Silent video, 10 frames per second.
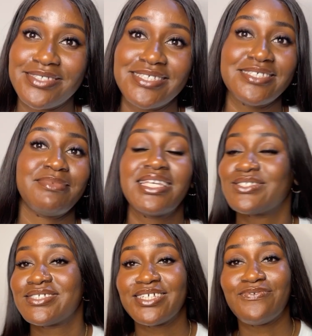this is my
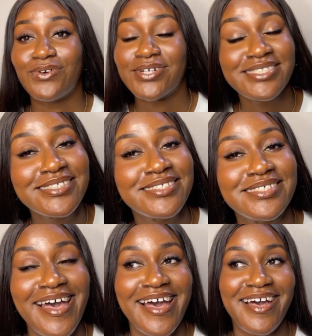exhausted voice,
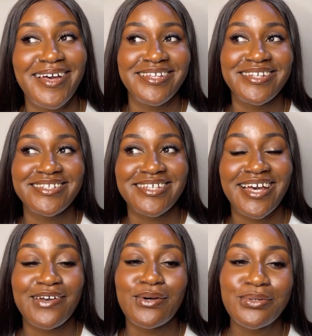and I
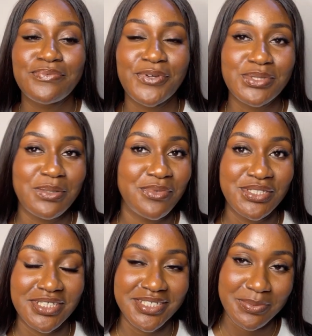got home from submerged
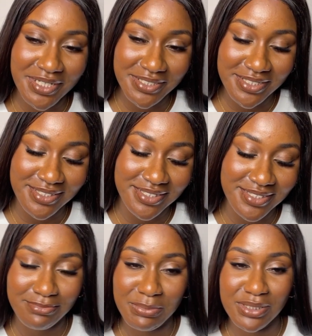in his presence
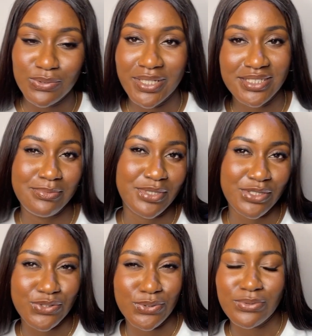maybe 20
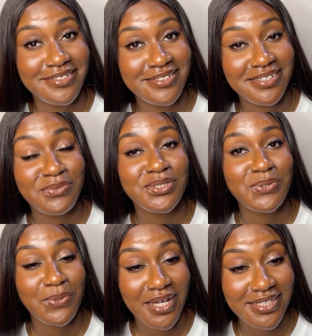minutes ago. It was
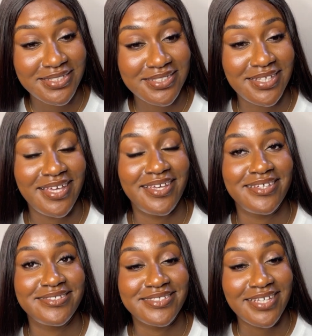quite a
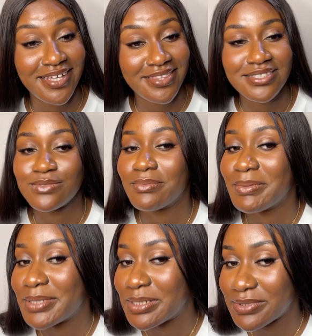day. This is what my
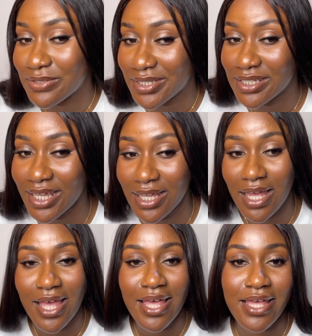makeup is looking like.
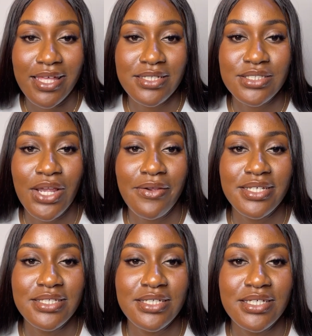It is
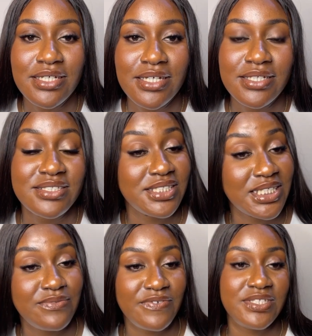currently
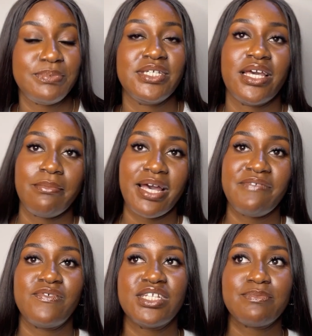6:50 p.m. I
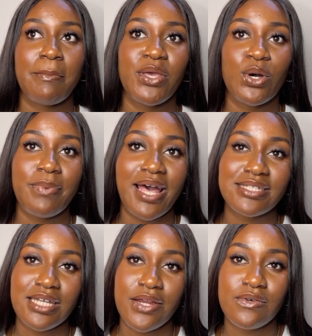finished my makeup at
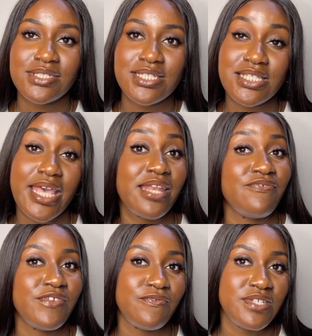around
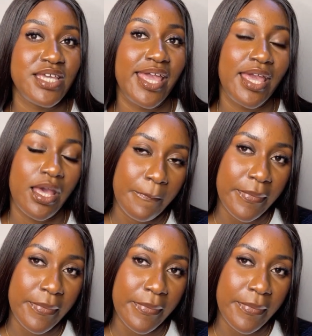10:50 a.m.